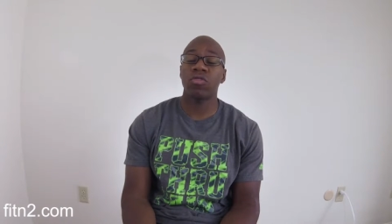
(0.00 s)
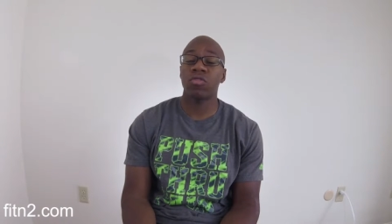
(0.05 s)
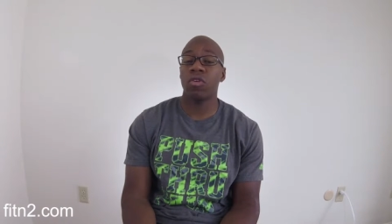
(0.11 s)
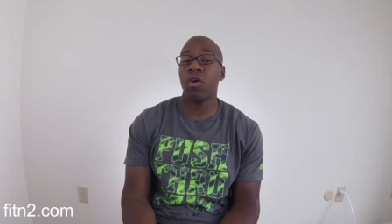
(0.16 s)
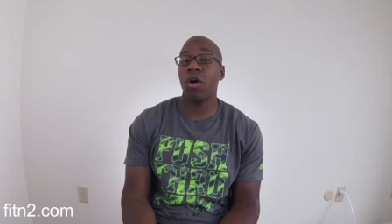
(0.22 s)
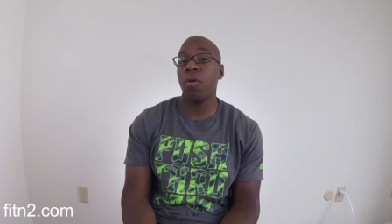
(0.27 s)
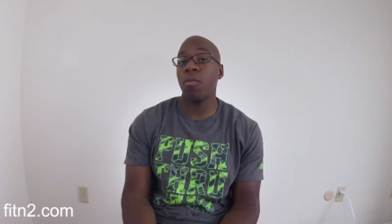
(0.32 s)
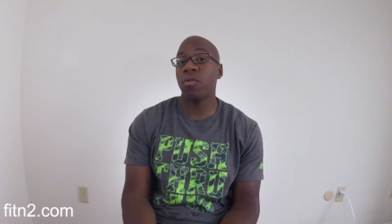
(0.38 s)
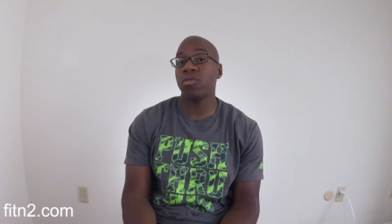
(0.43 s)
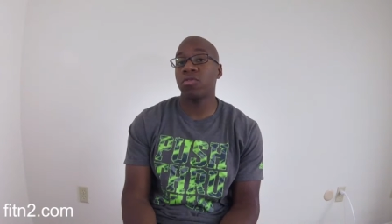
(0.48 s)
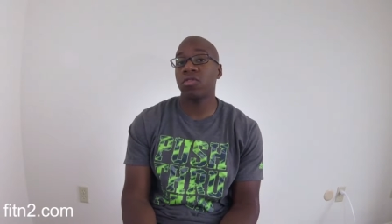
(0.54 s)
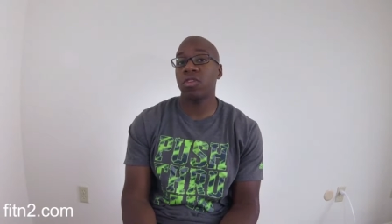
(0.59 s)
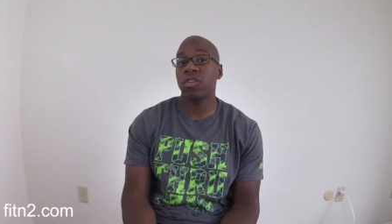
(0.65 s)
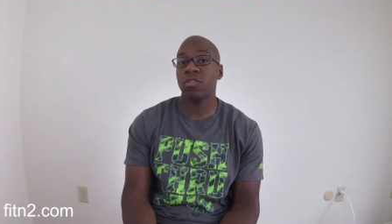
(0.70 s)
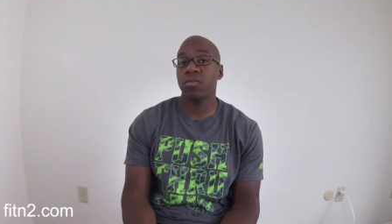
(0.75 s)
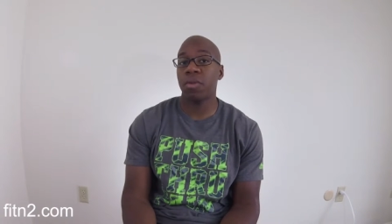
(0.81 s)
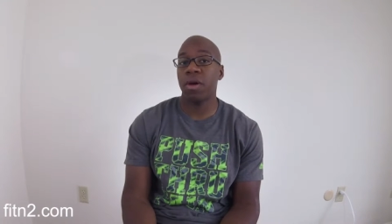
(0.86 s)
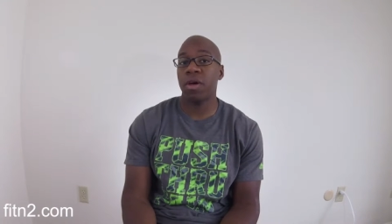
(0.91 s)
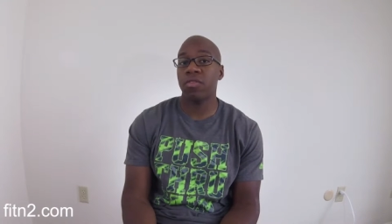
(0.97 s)
so almost
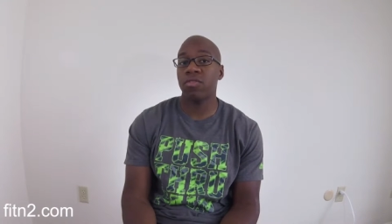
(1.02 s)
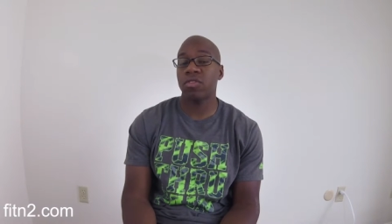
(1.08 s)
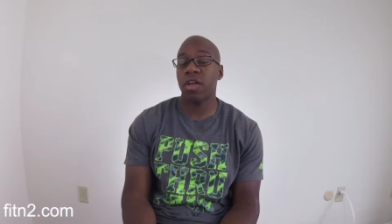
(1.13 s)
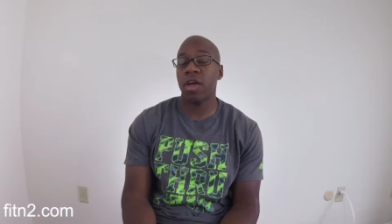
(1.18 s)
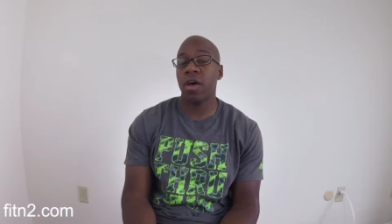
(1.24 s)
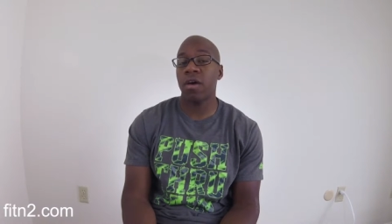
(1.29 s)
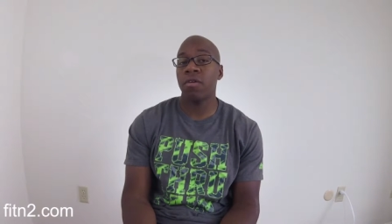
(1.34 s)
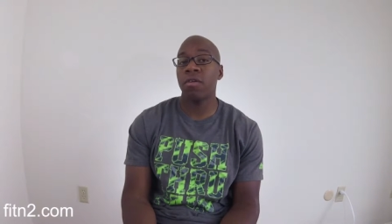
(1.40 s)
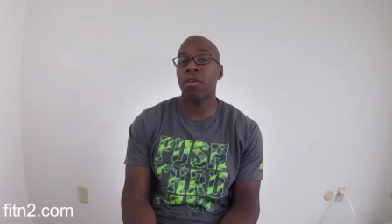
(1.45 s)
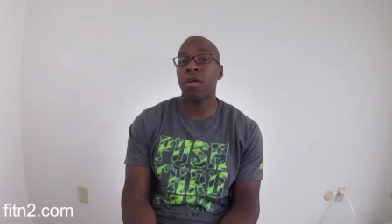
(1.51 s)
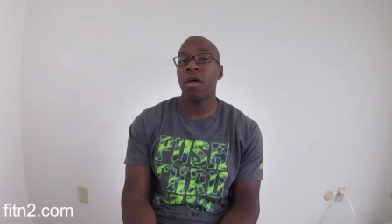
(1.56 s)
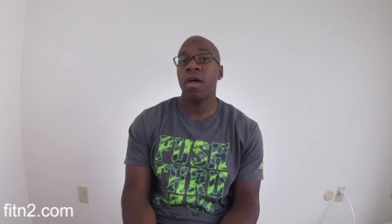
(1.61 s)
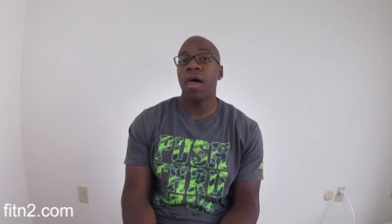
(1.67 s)
six pounds down.